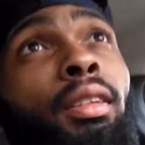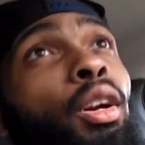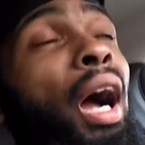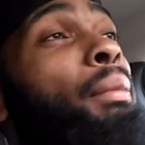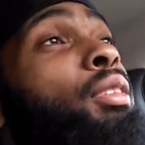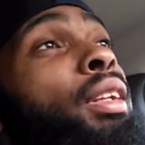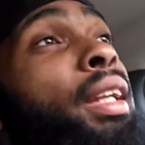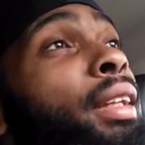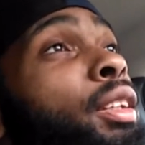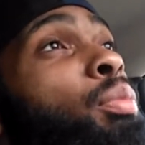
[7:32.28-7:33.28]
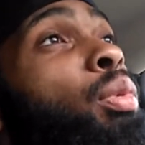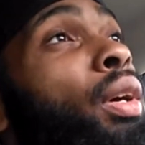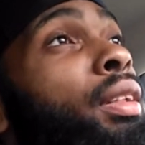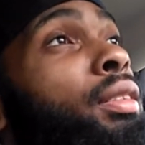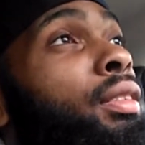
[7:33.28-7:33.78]
obsolete at this point.
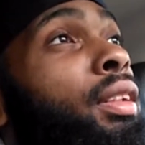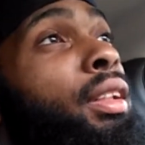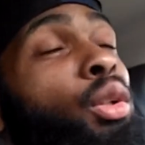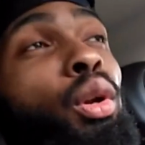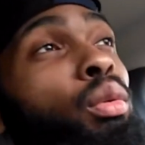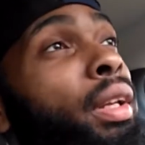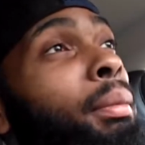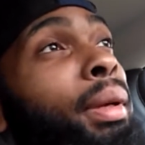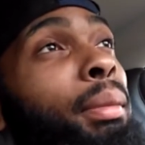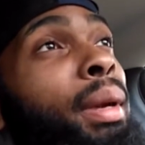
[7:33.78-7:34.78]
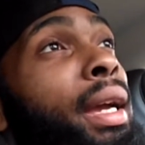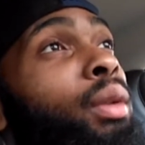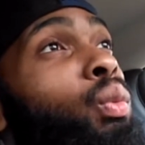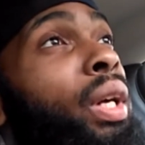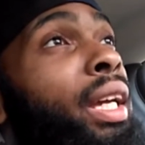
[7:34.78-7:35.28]
You don't need a big man to
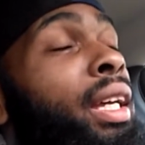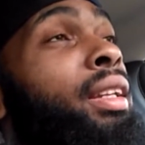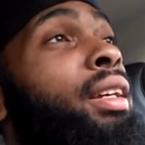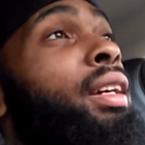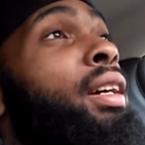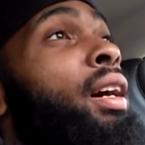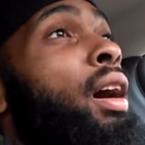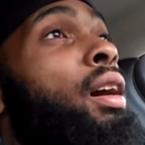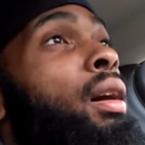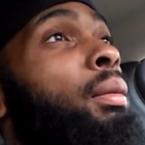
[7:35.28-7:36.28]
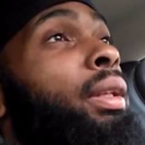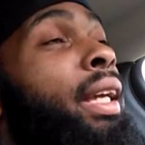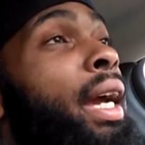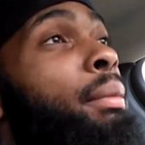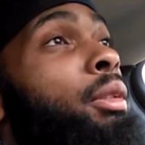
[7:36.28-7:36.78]
win. The
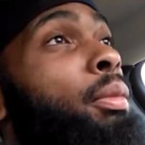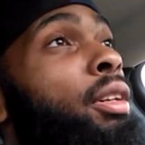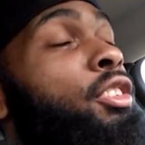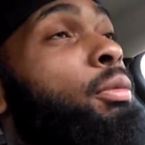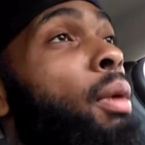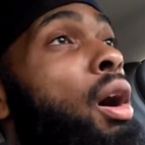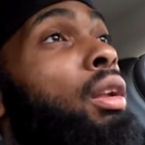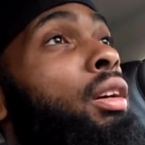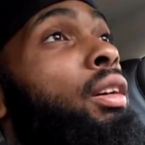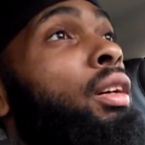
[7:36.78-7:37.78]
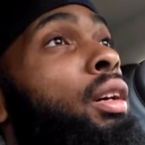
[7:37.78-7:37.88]
game is much smaller.